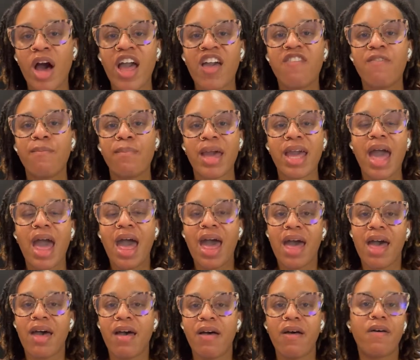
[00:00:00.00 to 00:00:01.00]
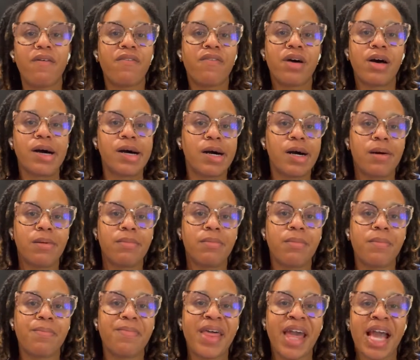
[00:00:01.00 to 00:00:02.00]
may have
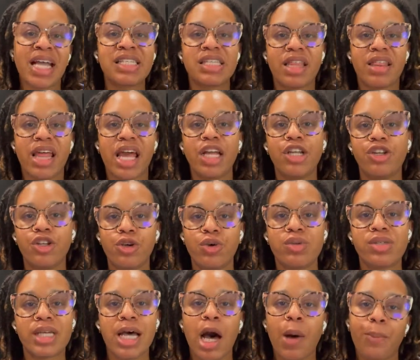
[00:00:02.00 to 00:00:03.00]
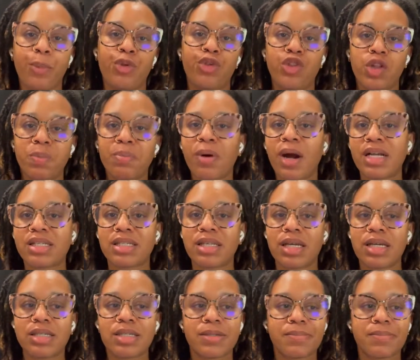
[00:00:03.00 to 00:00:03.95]
things that they do to help you the process.